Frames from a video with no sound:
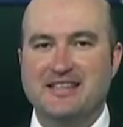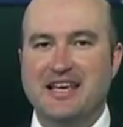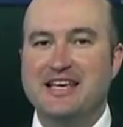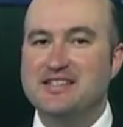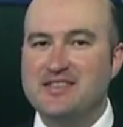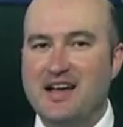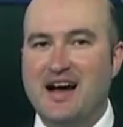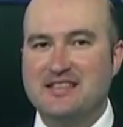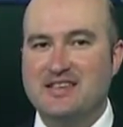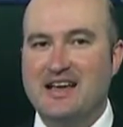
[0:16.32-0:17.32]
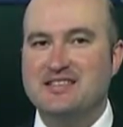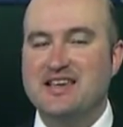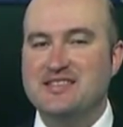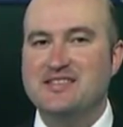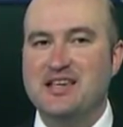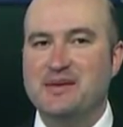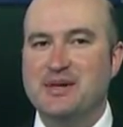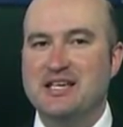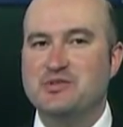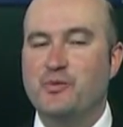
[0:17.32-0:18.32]
to get his thoughts as his
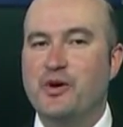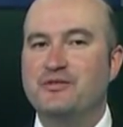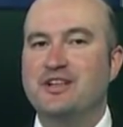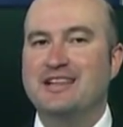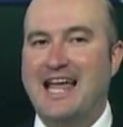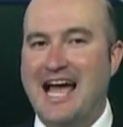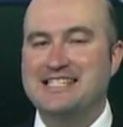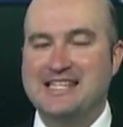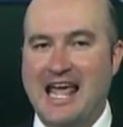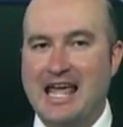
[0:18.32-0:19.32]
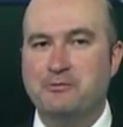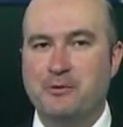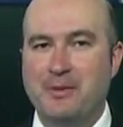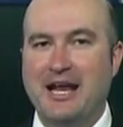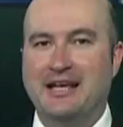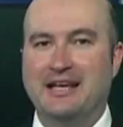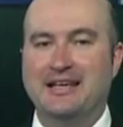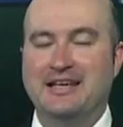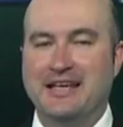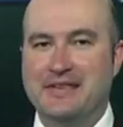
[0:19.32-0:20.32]
team is one of the last eight
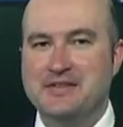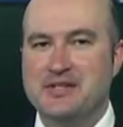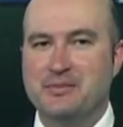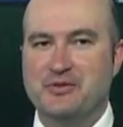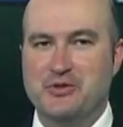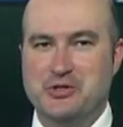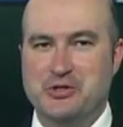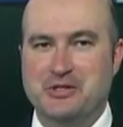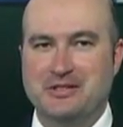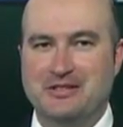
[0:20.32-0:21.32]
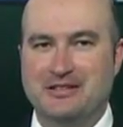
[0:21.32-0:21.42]
remaining in the subdivision.